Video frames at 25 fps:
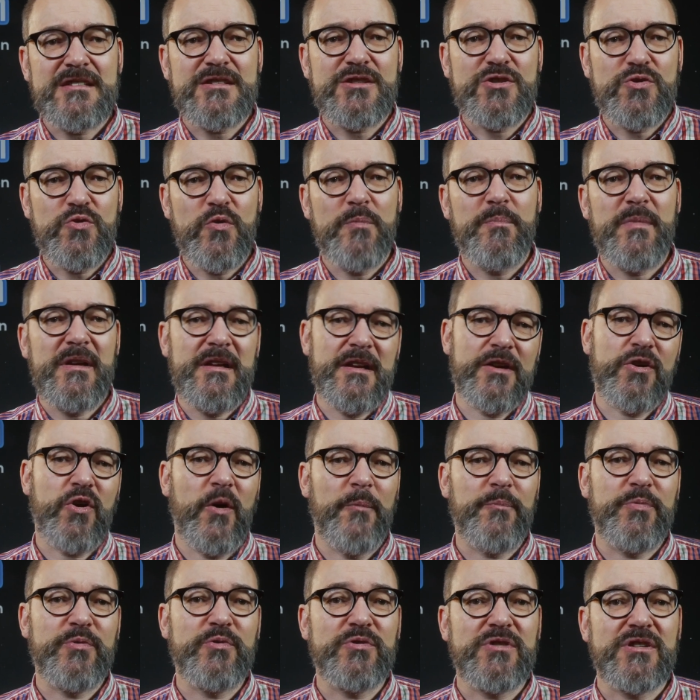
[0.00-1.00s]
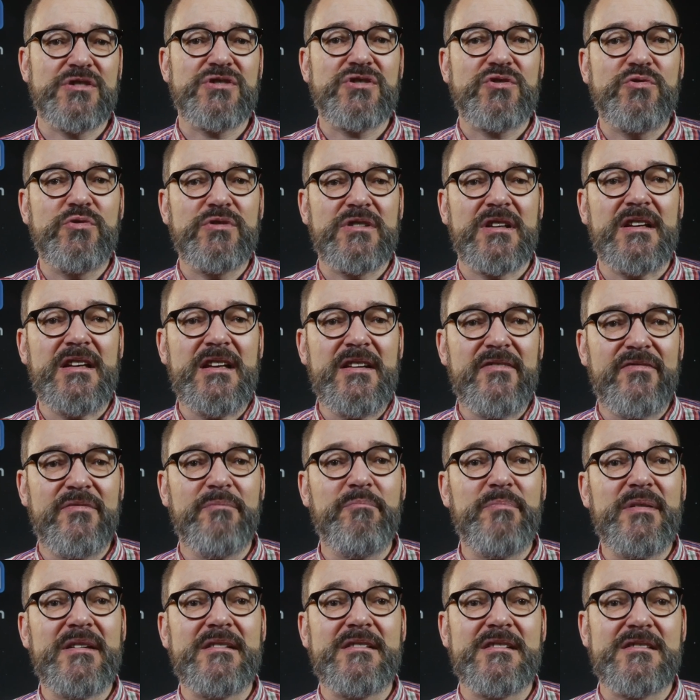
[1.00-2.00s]
two mini computers could even
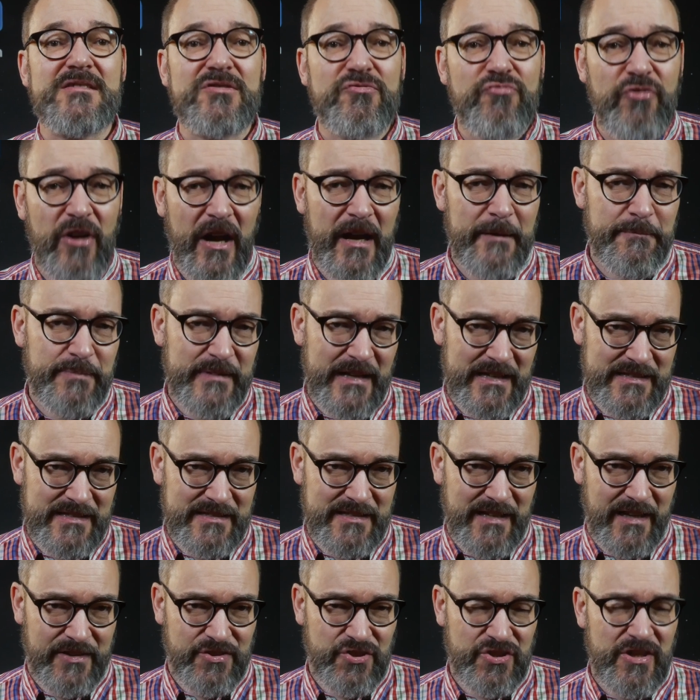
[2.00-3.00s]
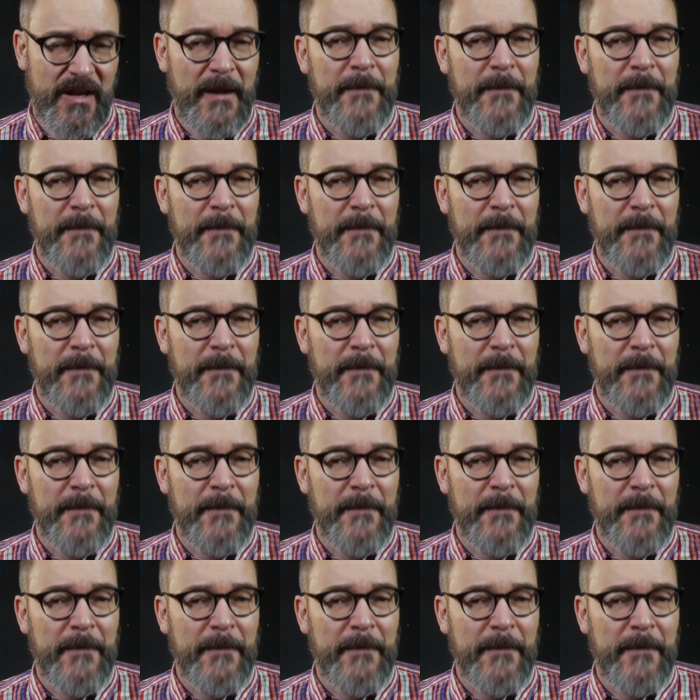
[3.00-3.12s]
be described as such.